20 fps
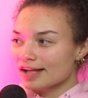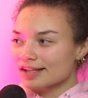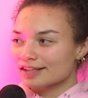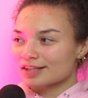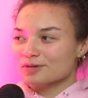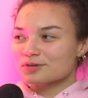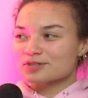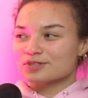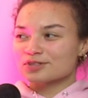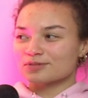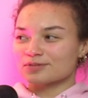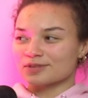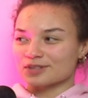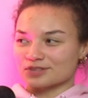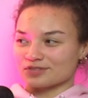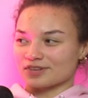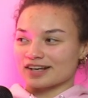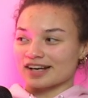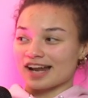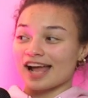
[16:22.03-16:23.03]
That was so much
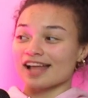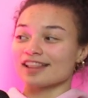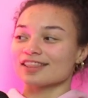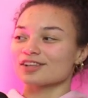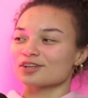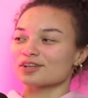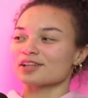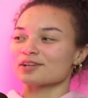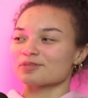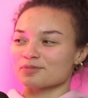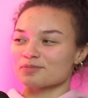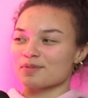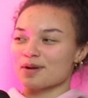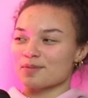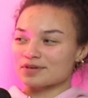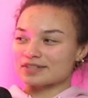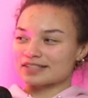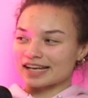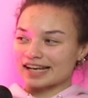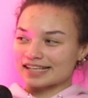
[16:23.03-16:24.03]
fun. I literally
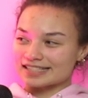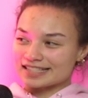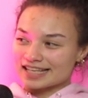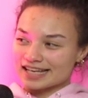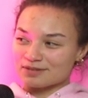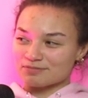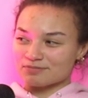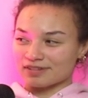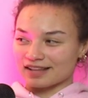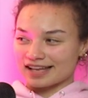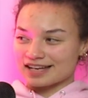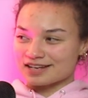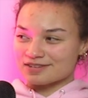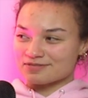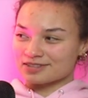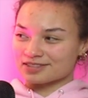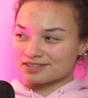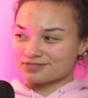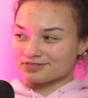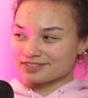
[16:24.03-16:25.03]
remember dancing and playing
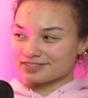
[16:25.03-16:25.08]
with